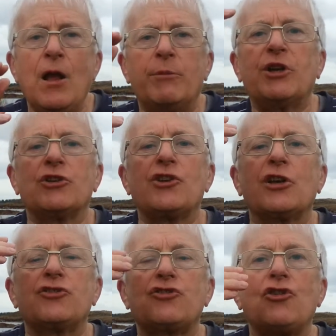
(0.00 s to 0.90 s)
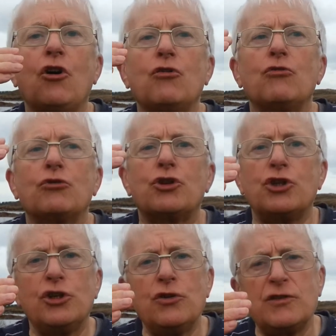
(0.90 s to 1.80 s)
Because our soul
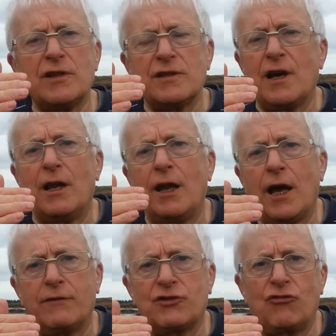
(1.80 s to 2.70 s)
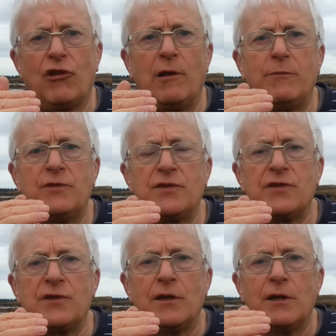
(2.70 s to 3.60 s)
chooses our life scripts